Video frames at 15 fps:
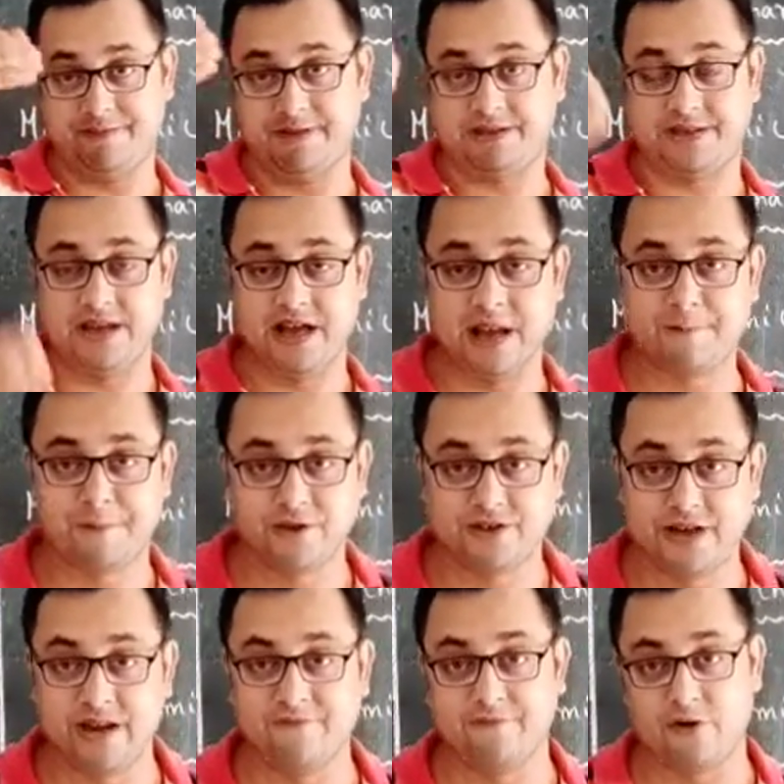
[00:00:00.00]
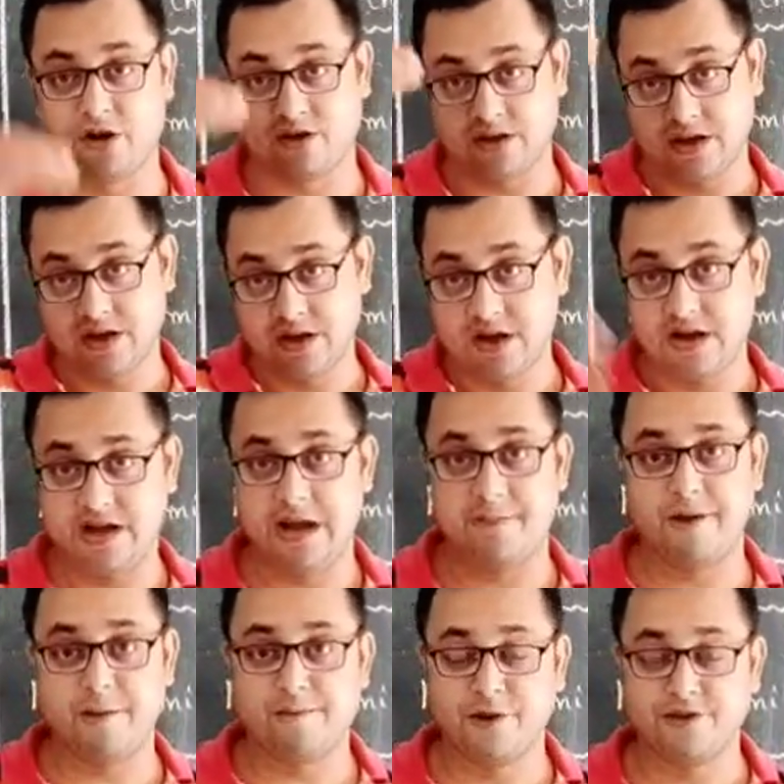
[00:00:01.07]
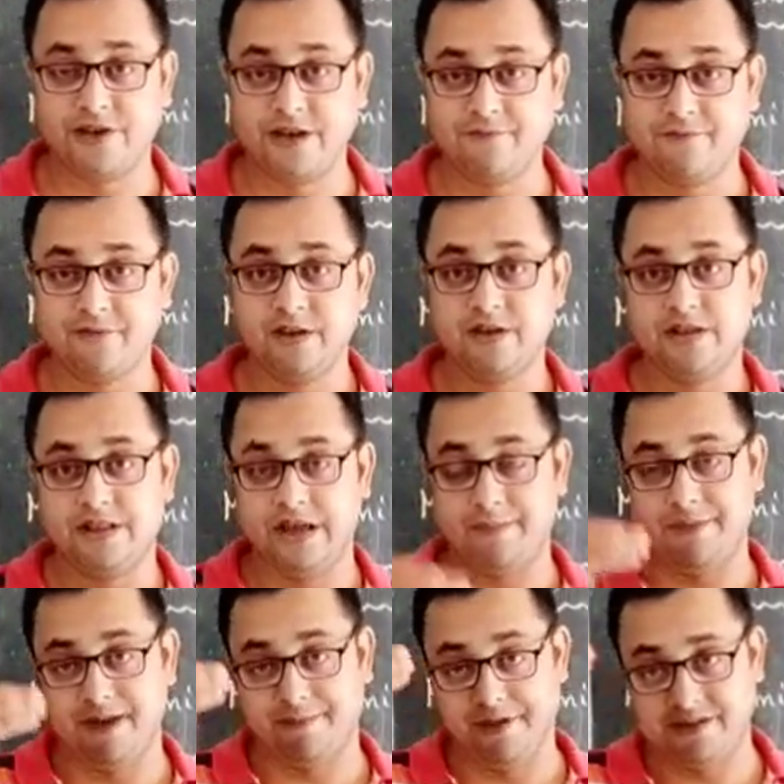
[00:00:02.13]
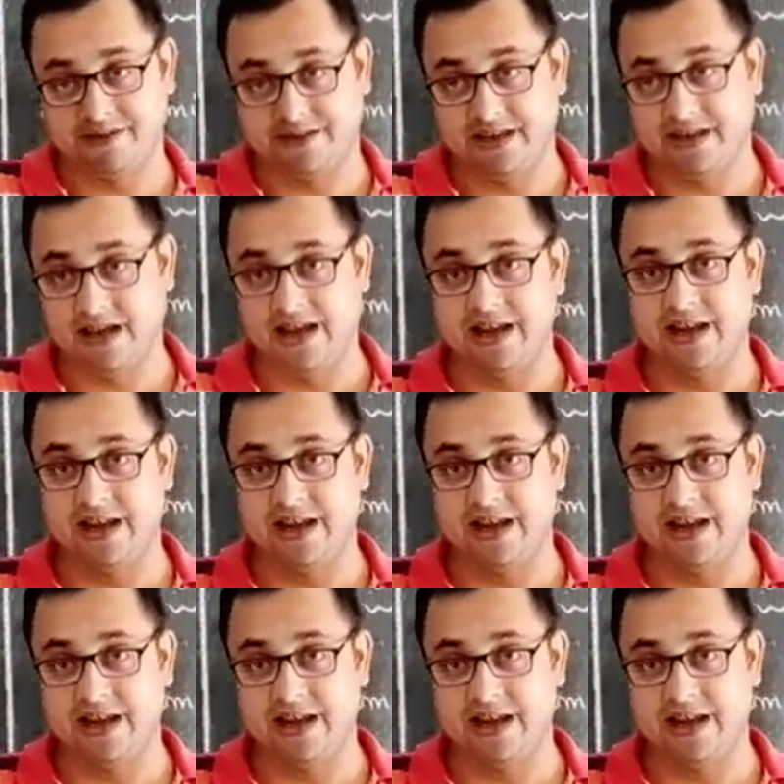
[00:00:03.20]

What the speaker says: be single positive or double positive, they may be single